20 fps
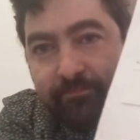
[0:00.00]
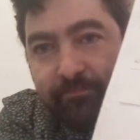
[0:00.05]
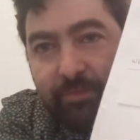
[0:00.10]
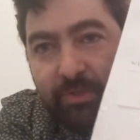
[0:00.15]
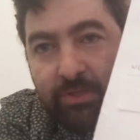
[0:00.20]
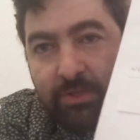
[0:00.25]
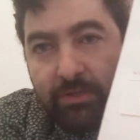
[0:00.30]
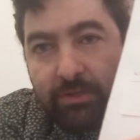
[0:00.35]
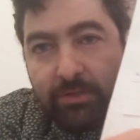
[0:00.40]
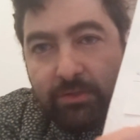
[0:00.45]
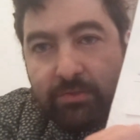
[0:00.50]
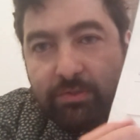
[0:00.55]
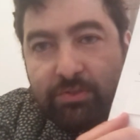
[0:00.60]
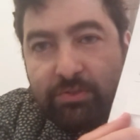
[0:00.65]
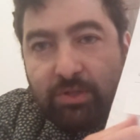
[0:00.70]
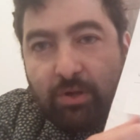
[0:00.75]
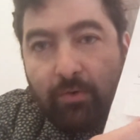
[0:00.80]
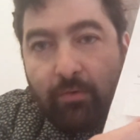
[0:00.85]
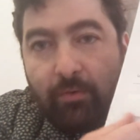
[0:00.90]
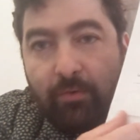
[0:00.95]
So
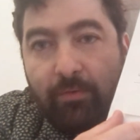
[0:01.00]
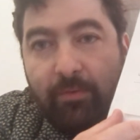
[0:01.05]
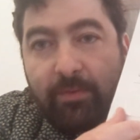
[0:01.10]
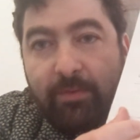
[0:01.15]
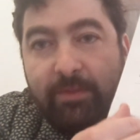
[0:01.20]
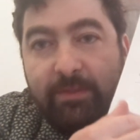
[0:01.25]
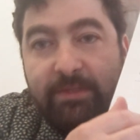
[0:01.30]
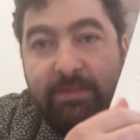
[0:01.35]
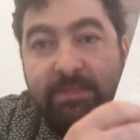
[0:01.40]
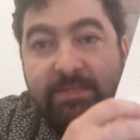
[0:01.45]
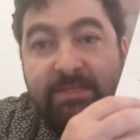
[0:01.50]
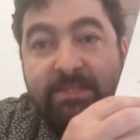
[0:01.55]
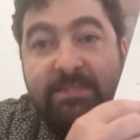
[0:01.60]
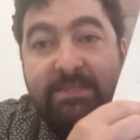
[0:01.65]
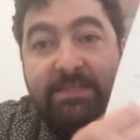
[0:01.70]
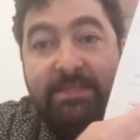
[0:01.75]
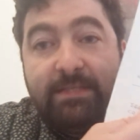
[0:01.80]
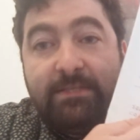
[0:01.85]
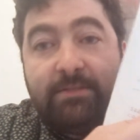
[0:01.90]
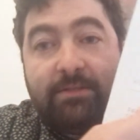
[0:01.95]
the seed
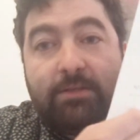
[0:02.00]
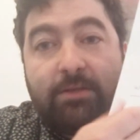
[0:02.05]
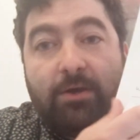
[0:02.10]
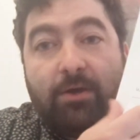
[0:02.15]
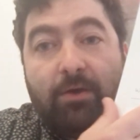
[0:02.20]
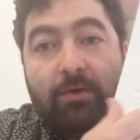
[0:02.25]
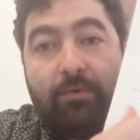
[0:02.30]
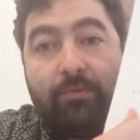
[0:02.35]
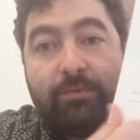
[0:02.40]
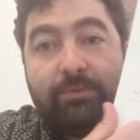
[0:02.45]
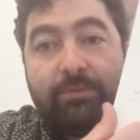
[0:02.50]
coat